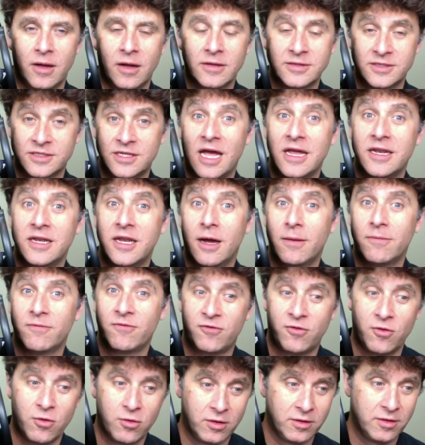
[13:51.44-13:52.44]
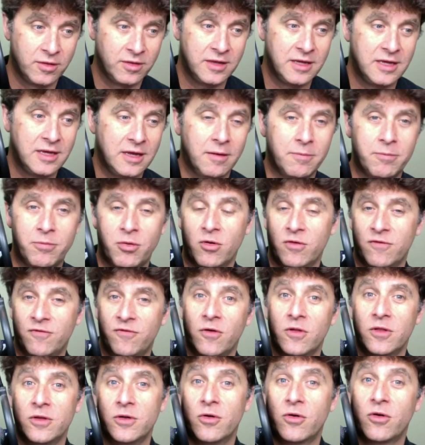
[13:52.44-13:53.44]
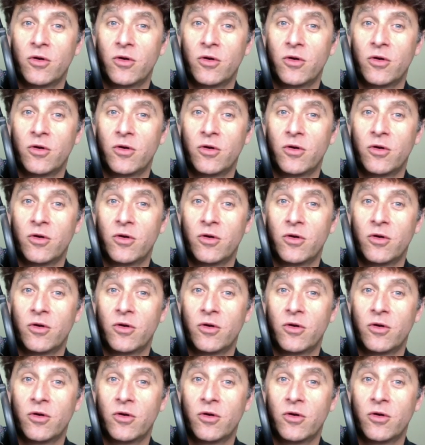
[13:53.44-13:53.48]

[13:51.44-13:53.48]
signed up for the Portfolio